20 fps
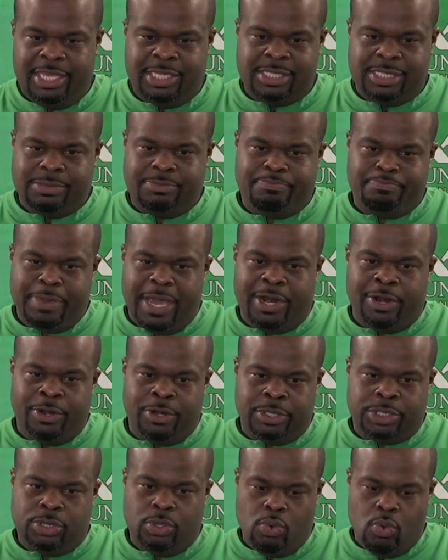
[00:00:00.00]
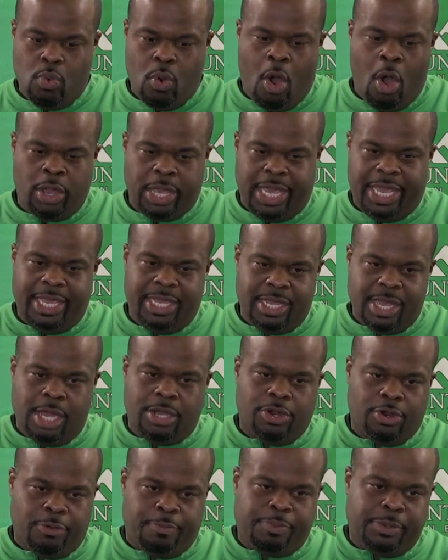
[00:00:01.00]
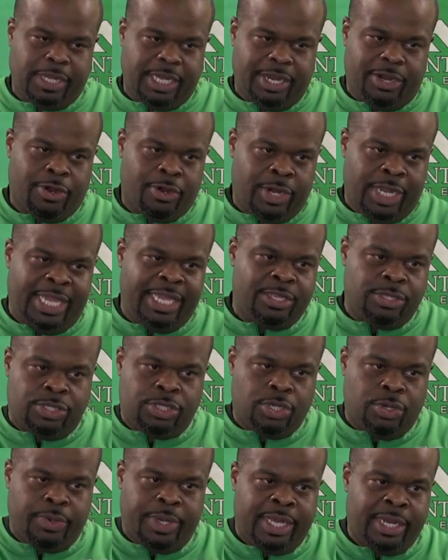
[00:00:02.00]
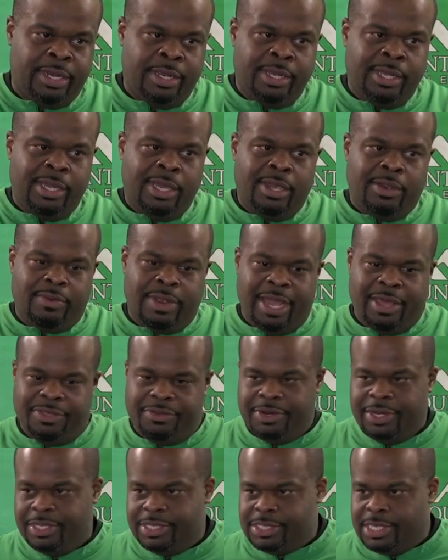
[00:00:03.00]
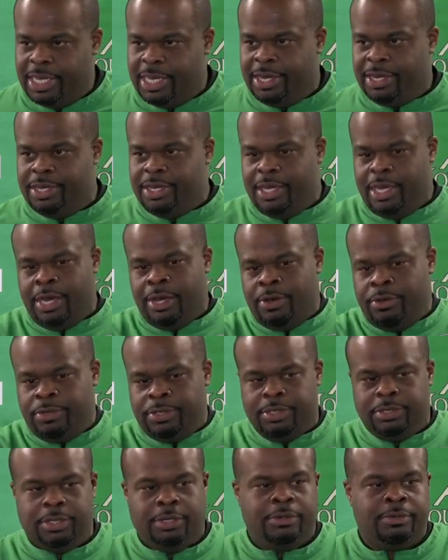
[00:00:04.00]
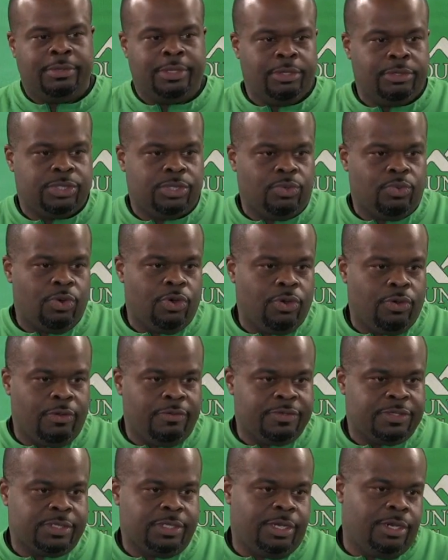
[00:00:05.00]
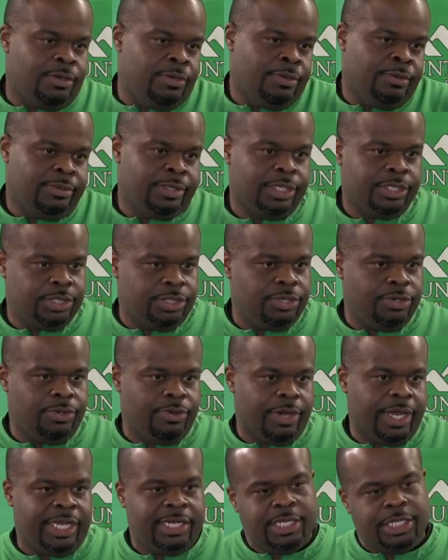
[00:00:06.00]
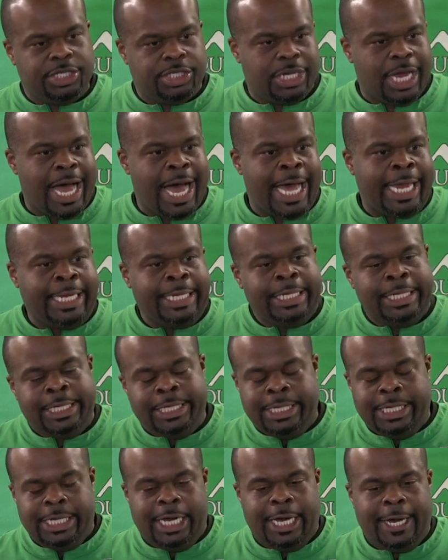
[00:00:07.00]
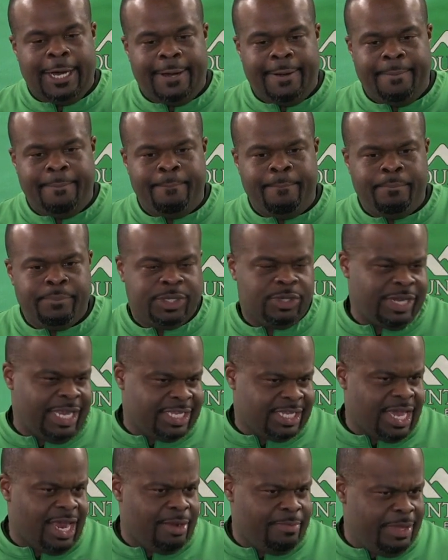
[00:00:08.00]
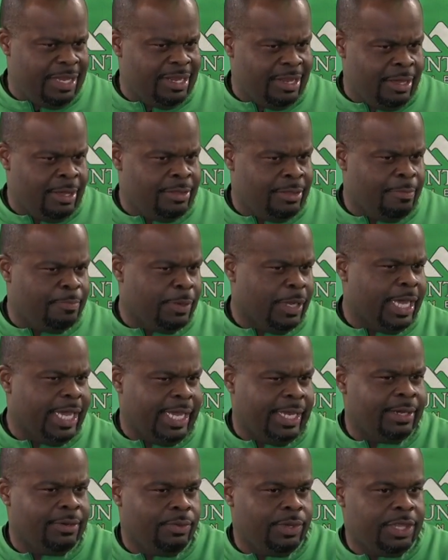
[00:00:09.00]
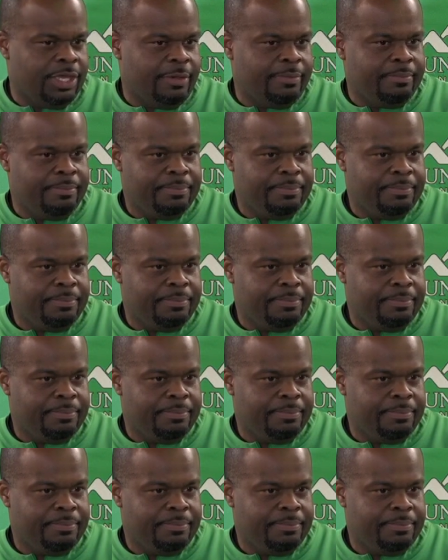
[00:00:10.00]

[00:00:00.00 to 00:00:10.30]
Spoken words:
it's better to walk a younger player into it rather than say, here you go to the Wolves, you know, did you do great, did you not? So that's kind of been the plan with him.